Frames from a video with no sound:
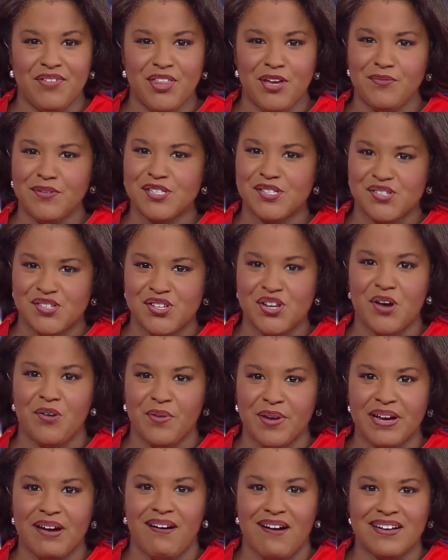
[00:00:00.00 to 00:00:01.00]
Even though it's
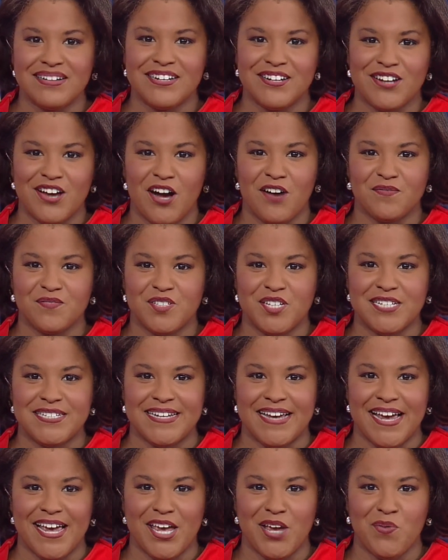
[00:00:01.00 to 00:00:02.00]
snowing on and off
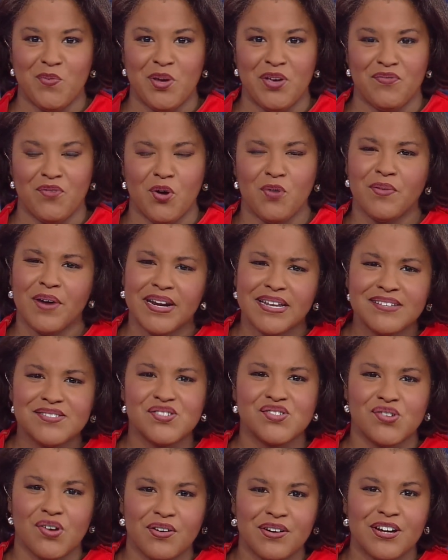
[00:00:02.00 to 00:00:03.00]
today, we've
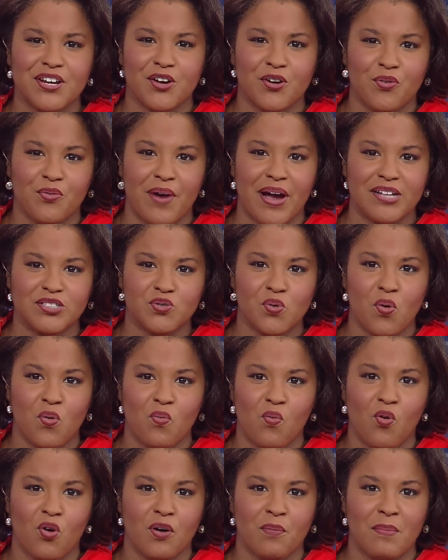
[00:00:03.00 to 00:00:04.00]
already started a
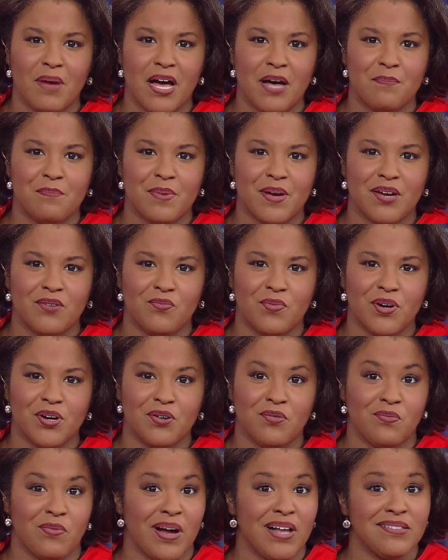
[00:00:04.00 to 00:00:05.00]
gradual warm up and
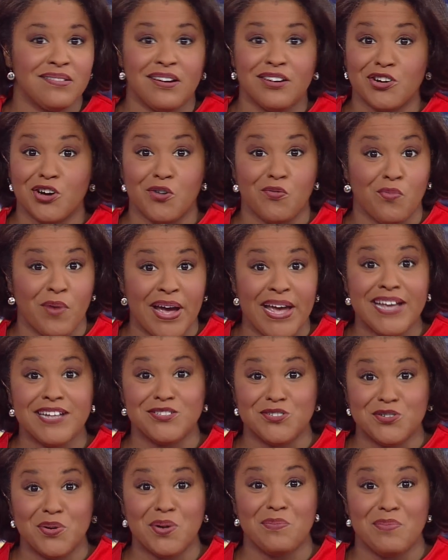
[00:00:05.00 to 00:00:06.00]
we're well on our
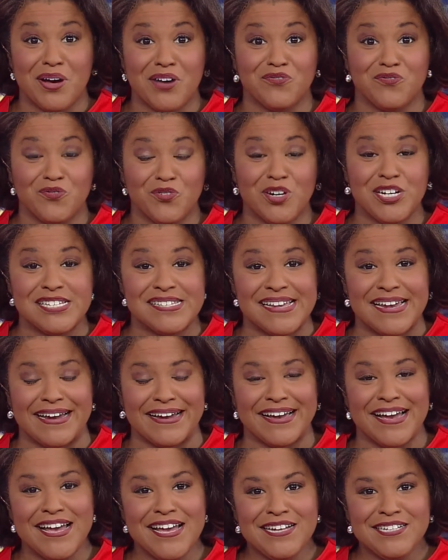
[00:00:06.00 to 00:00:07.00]
way to above
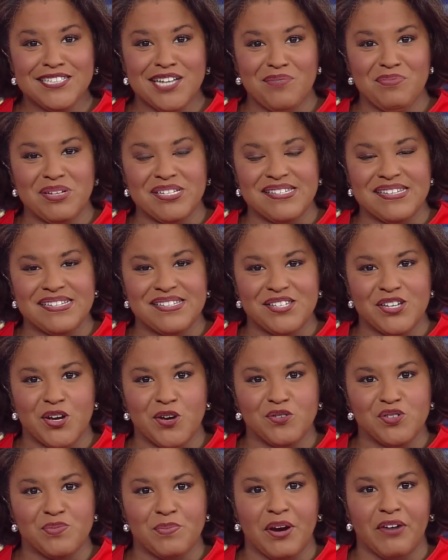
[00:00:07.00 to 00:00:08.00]
freezing.
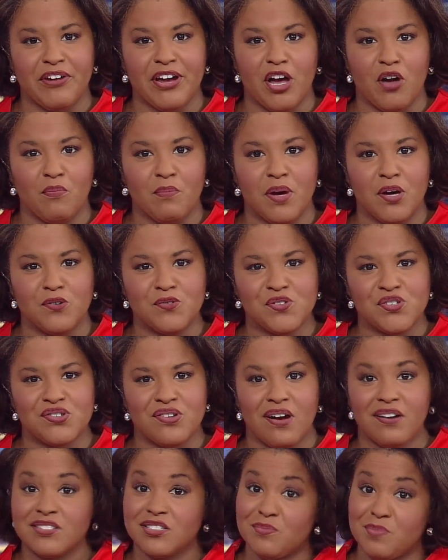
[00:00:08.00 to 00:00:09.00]
WCCO's Marielle
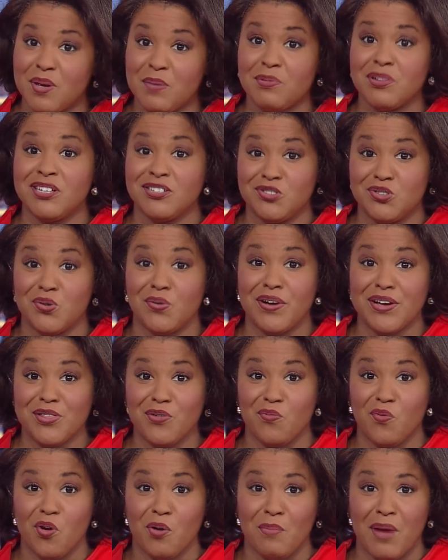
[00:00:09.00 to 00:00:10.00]
Mohs talked to people
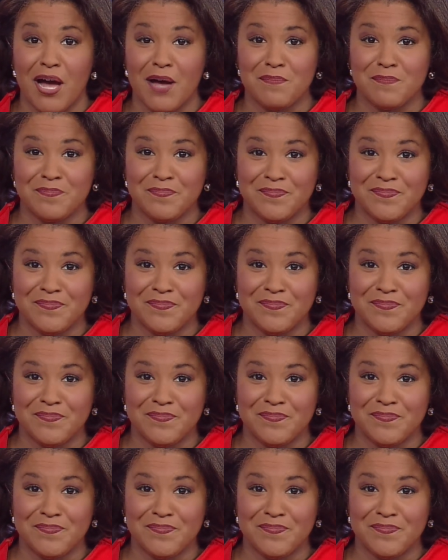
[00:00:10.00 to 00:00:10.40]
enjoying the warm up.